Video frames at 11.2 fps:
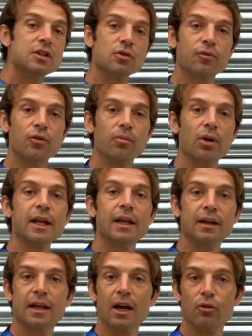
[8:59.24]
your front brake and
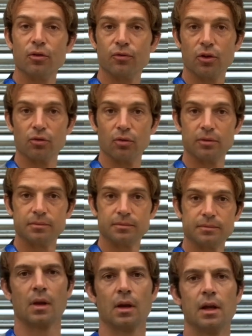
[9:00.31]
get on the throttle.
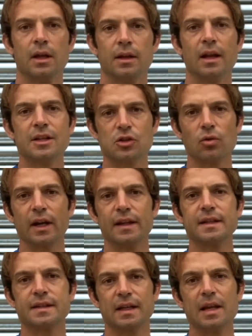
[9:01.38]
Now let's look at
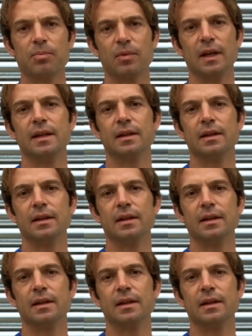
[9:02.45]
this clip in